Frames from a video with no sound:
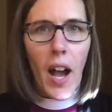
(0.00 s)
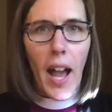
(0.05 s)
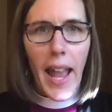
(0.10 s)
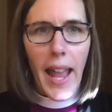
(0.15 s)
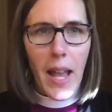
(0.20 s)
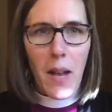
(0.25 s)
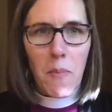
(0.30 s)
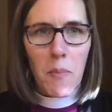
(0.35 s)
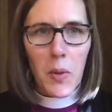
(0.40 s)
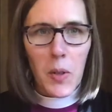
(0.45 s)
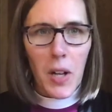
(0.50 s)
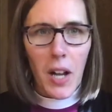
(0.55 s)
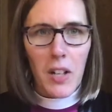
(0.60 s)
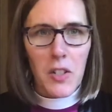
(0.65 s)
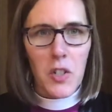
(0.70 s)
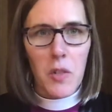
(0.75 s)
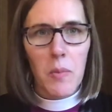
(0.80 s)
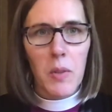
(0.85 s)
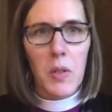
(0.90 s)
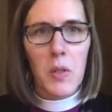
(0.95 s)
ample
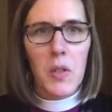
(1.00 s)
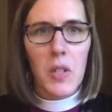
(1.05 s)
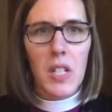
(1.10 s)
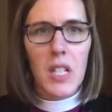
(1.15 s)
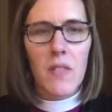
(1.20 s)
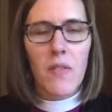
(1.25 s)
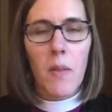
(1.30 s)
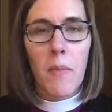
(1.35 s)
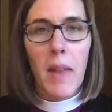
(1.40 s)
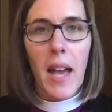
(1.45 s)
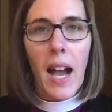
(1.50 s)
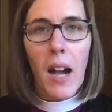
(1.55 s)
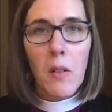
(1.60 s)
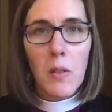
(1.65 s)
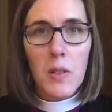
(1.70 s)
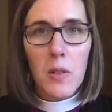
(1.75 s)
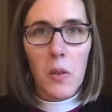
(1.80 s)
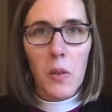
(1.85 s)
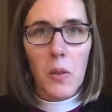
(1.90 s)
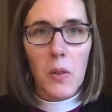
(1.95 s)
contributions from the
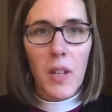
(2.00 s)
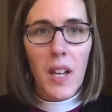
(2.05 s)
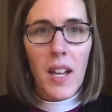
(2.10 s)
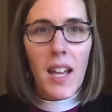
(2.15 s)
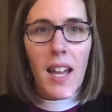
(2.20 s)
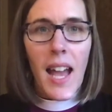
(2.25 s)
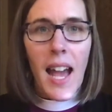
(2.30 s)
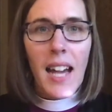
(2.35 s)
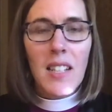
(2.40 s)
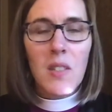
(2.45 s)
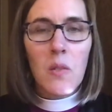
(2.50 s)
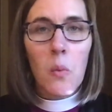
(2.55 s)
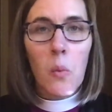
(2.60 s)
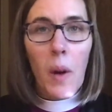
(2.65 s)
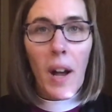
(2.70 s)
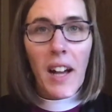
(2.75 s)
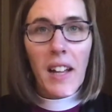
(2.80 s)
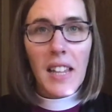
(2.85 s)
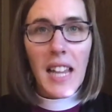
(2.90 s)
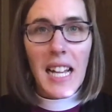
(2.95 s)
household as
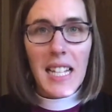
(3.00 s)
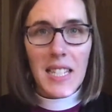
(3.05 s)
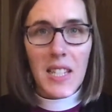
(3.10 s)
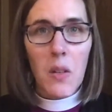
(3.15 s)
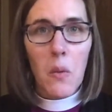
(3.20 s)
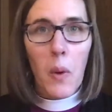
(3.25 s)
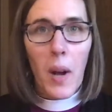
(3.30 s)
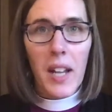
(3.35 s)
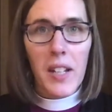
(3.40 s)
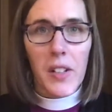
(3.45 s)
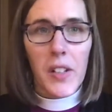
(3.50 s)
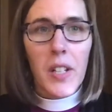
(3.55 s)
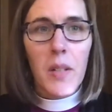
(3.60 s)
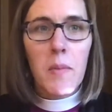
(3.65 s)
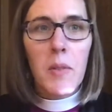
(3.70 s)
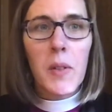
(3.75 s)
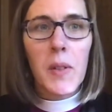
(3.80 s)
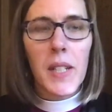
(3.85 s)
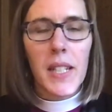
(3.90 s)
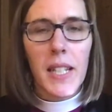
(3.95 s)
well as the wider
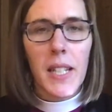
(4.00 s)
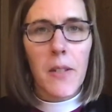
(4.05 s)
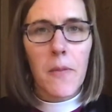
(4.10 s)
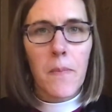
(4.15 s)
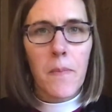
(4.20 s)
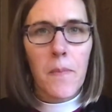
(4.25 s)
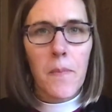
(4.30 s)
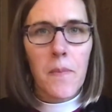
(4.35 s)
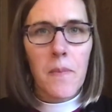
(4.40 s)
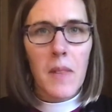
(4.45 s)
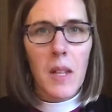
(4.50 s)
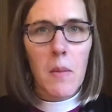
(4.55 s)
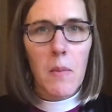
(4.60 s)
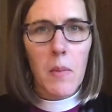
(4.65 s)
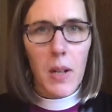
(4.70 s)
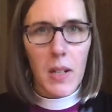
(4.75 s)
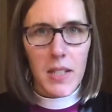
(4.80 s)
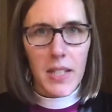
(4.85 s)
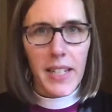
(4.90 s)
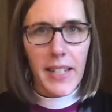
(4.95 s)
community,
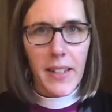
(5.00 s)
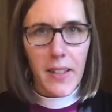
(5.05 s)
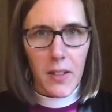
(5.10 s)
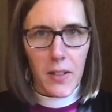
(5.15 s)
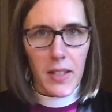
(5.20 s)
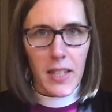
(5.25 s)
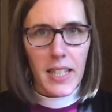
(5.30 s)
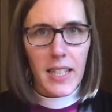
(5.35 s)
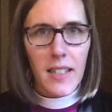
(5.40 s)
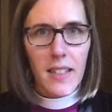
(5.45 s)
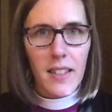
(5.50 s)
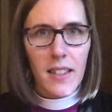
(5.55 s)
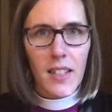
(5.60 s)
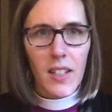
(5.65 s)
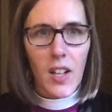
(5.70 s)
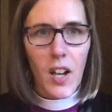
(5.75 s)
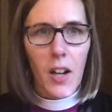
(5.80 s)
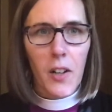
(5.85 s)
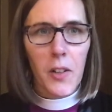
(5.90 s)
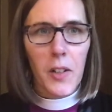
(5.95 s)
particularly the
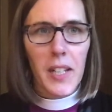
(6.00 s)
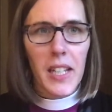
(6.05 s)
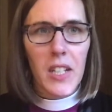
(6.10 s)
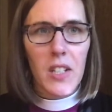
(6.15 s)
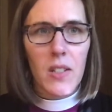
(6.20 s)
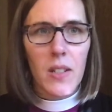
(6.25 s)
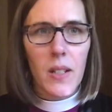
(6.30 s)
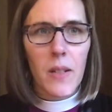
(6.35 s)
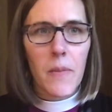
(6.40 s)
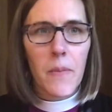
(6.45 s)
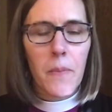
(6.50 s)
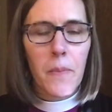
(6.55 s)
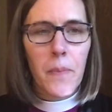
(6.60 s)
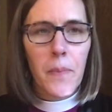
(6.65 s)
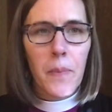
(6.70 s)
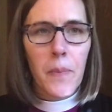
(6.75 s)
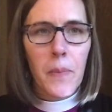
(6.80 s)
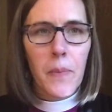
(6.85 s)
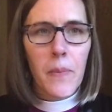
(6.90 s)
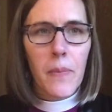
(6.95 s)
congregation.
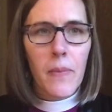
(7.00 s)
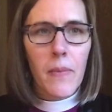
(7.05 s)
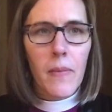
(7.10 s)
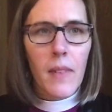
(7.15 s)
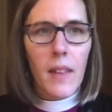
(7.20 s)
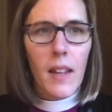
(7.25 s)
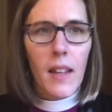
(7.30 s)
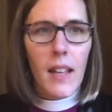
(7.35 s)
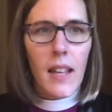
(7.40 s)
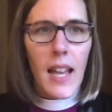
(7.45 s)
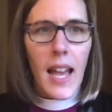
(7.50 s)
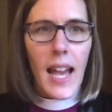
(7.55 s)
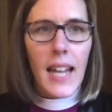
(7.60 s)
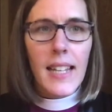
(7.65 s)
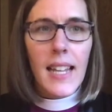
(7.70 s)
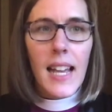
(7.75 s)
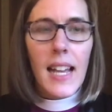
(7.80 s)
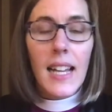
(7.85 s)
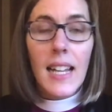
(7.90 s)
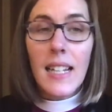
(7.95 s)

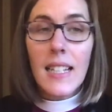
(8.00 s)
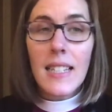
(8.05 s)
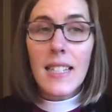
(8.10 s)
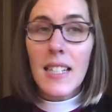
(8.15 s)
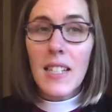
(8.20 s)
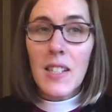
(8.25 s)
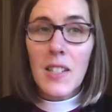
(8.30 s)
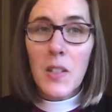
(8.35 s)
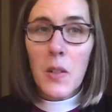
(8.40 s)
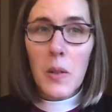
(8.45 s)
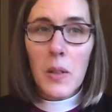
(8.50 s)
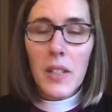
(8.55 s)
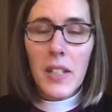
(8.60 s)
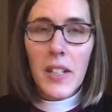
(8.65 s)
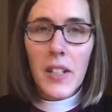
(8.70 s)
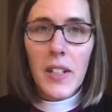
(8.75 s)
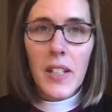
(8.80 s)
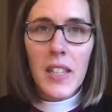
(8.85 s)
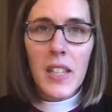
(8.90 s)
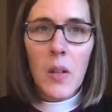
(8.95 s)
And as is so clear
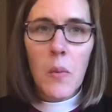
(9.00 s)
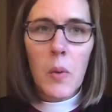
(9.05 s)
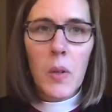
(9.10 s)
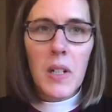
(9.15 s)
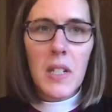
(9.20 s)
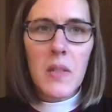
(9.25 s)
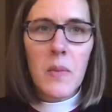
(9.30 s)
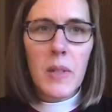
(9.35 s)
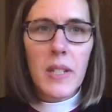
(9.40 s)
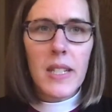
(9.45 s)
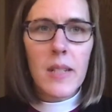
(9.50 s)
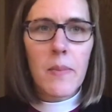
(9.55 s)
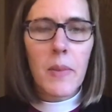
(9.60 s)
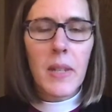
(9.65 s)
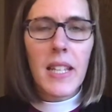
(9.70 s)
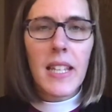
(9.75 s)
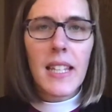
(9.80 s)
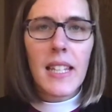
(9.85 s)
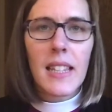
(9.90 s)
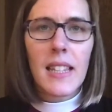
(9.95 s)
in the words we
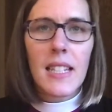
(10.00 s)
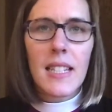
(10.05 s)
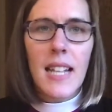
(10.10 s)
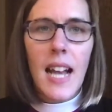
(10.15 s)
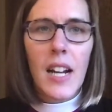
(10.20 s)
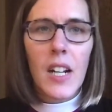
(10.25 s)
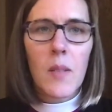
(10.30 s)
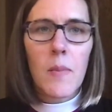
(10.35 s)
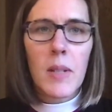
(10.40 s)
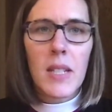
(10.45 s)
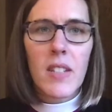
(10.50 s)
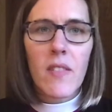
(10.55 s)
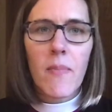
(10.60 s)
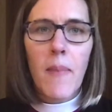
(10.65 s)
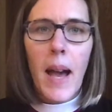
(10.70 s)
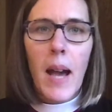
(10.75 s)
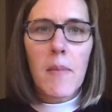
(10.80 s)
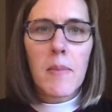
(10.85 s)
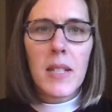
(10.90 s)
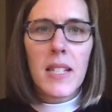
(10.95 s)
speak in the sacrament of
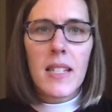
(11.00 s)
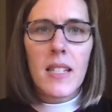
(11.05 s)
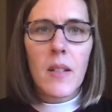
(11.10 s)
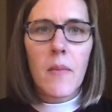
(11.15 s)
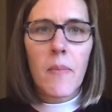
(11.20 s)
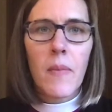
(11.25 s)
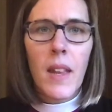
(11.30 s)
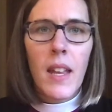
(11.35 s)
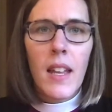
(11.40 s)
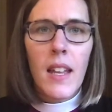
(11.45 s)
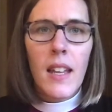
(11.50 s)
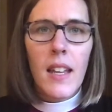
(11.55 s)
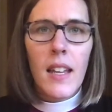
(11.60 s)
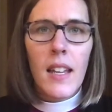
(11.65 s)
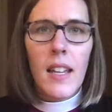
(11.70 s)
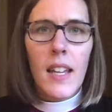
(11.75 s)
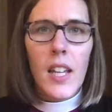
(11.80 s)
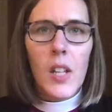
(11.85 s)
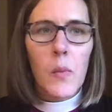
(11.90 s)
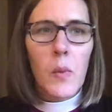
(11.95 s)
baptism,
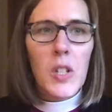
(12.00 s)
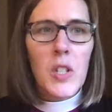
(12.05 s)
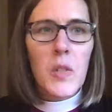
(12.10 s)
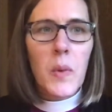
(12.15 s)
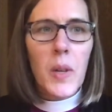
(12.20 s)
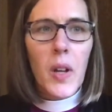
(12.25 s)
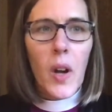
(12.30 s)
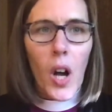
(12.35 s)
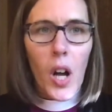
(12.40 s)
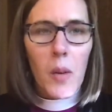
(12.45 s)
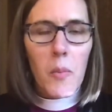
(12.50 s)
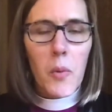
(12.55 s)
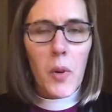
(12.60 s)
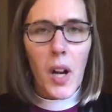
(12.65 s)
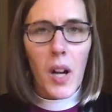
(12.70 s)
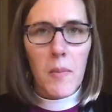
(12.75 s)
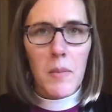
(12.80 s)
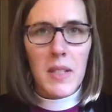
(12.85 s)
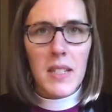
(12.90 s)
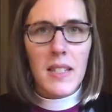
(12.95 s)
in which we all
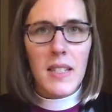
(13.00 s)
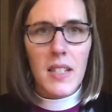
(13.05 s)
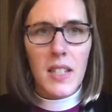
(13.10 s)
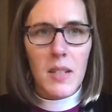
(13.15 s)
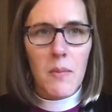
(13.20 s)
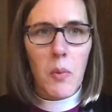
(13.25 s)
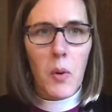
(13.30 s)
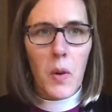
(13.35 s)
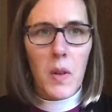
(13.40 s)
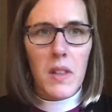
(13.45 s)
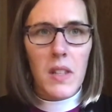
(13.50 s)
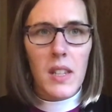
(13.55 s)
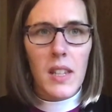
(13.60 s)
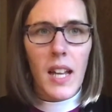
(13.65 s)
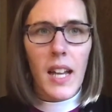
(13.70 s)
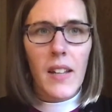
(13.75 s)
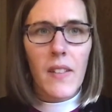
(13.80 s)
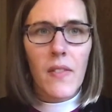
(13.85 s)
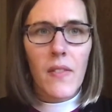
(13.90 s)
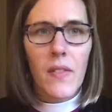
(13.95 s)
promise to support the
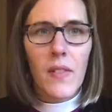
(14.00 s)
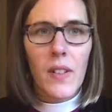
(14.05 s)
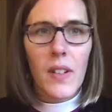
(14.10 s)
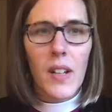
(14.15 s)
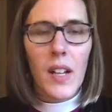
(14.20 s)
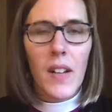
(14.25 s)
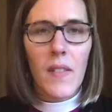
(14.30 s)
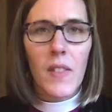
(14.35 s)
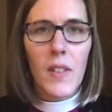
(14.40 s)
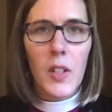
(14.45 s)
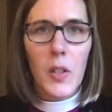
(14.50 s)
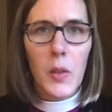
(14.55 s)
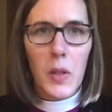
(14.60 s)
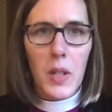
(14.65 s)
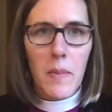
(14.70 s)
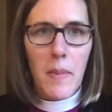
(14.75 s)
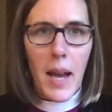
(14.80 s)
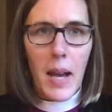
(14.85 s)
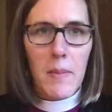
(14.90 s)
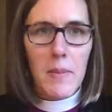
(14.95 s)
life of the newly
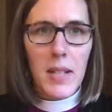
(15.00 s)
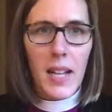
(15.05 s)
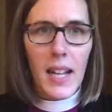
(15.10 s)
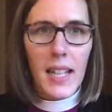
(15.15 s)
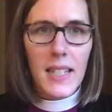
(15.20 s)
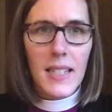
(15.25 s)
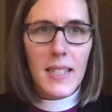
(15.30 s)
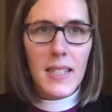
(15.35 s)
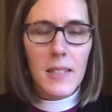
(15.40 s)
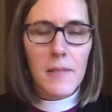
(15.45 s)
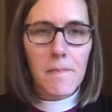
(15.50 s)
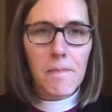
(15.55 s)
baptized,